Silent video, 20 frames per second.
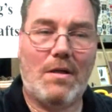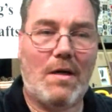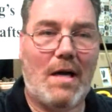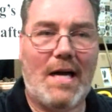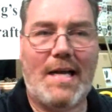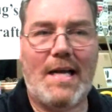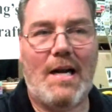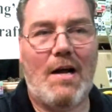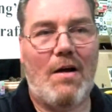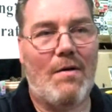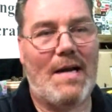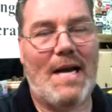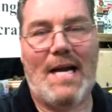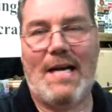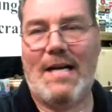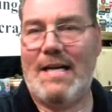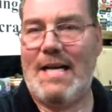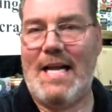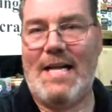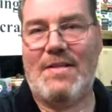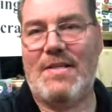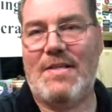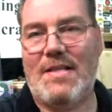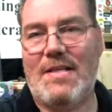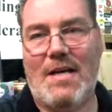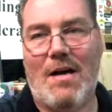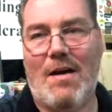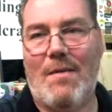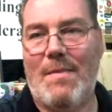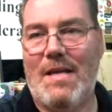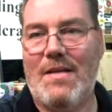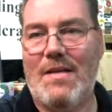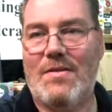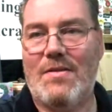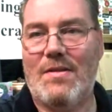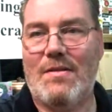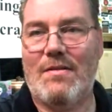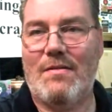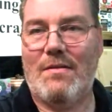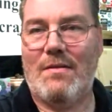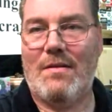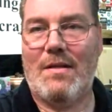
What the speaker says: I get all kind of nasty comments,